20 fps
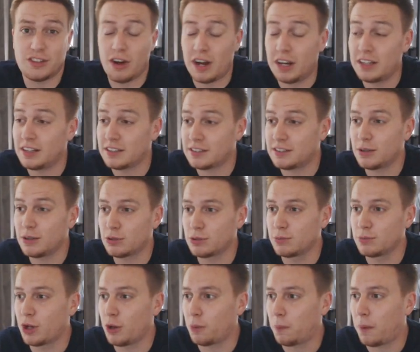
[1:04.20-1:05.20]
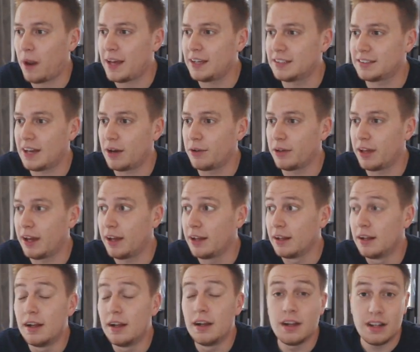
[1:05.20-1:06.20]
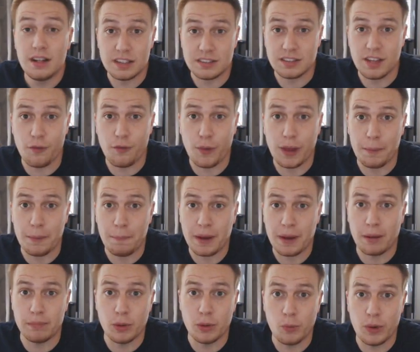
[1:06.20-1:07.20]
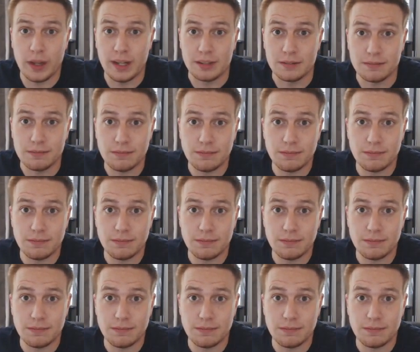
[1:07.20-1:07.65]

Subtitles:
side. There's still some good players out there. Let's see if we can pick up the win.